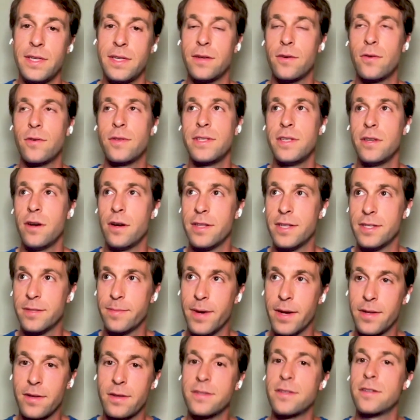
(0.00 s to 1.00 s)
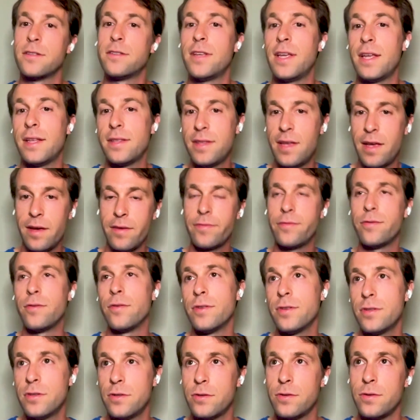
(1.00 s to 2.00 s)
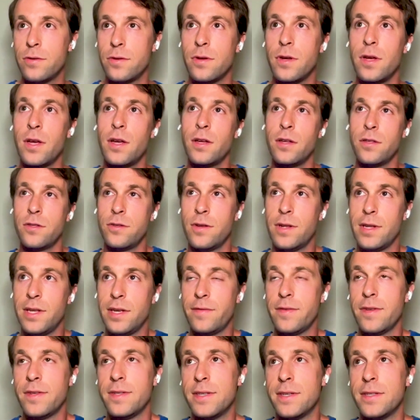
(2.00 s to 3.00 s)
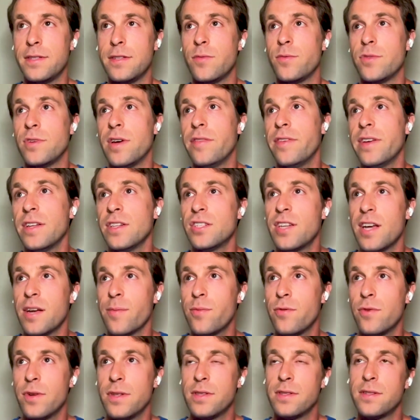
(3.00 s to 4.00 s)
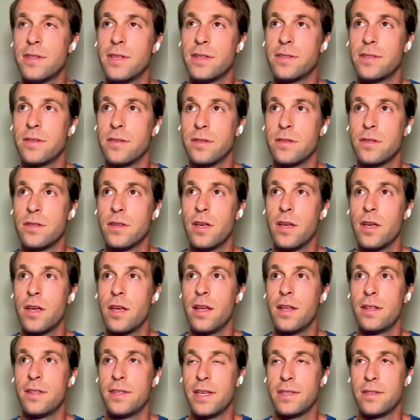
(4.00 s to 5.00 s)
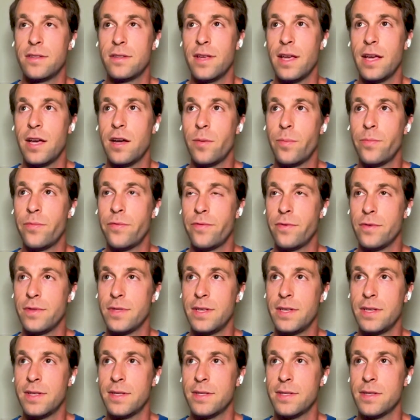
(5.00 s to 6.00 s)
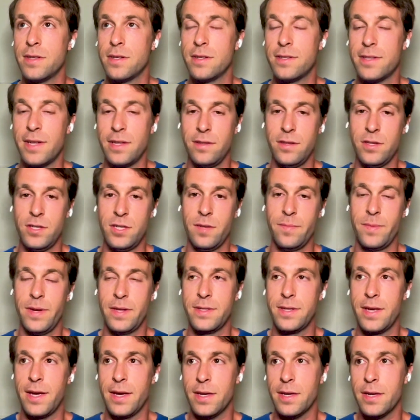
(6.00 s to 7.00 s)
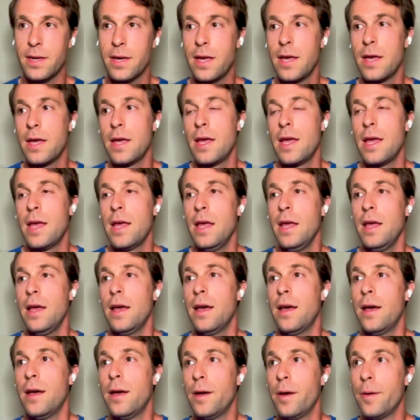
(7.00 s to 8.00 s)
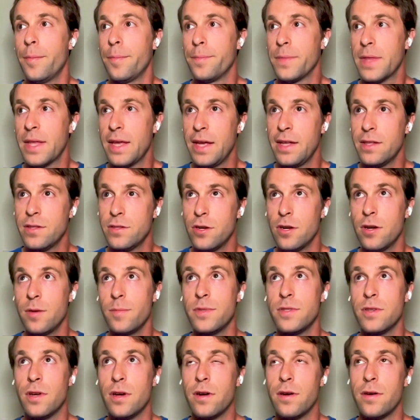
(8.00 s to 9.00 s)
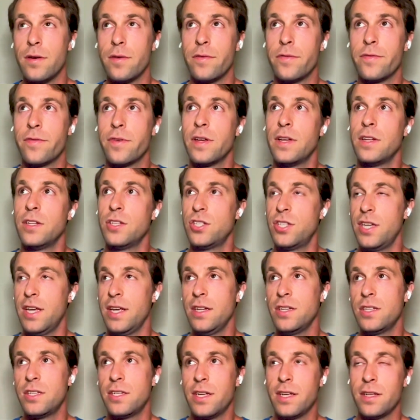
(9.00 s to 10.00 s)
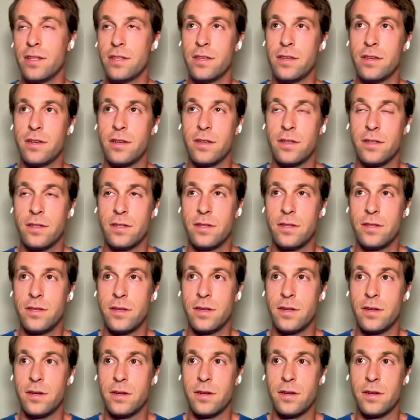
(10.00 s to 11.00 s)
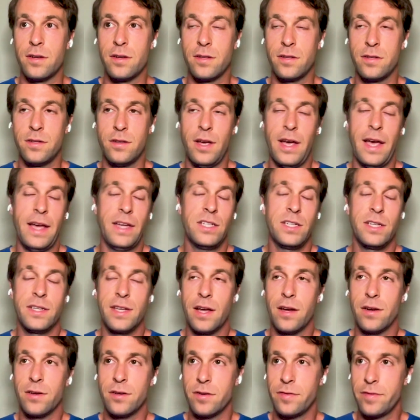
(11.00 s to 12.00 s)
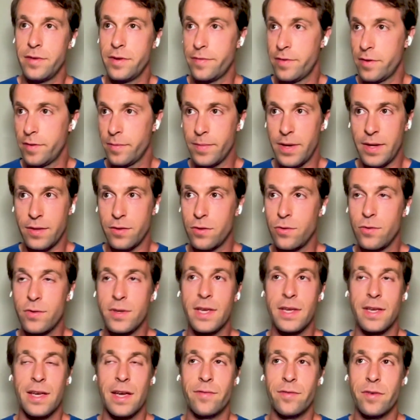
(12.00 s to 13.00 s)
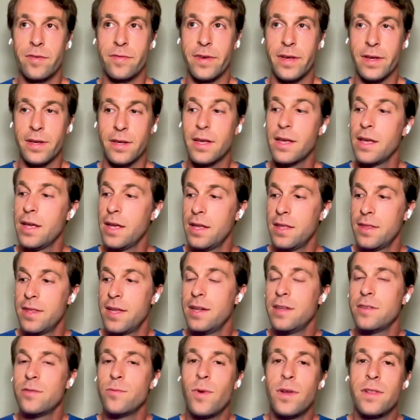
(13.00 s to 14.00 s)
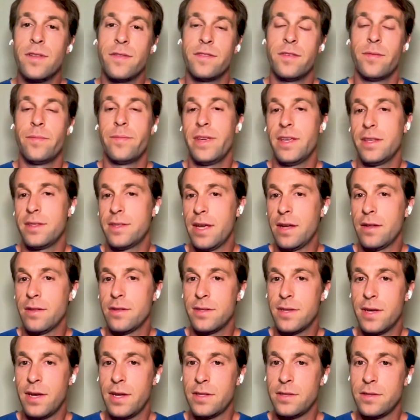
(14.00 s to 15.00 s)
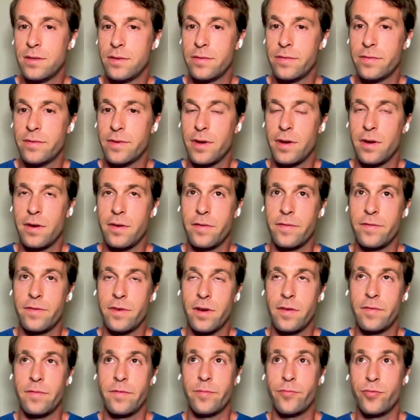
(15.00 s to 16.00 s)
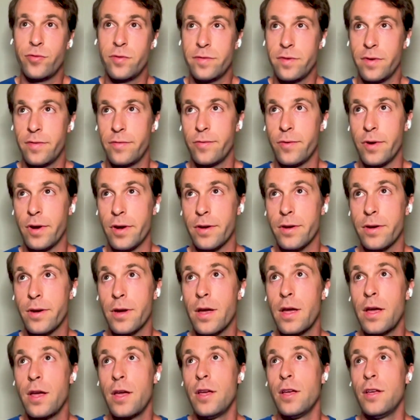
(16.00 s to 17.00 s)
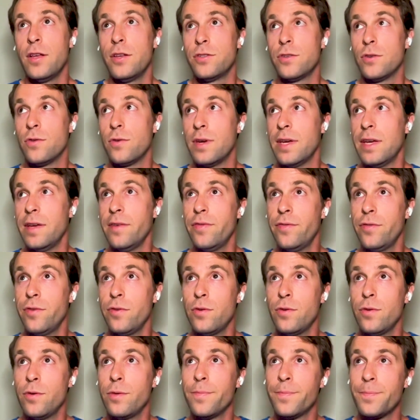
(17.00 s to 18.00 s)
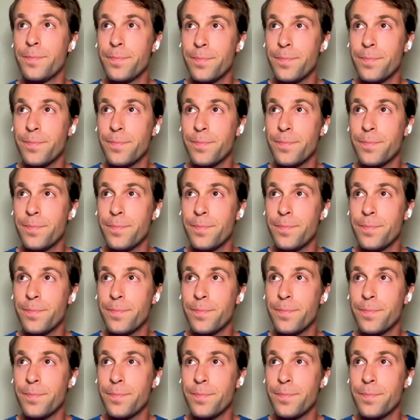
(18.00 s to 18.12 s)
all the honest miners that they're, they're forced to to leave the system. So I think checkpoints doesn't doesn't help for this uh, censorship attack. Um, in terms of changing the, the, the hashing algorithm and nuking everything, that is one of the big downsides of, of, of proof of work. So if you,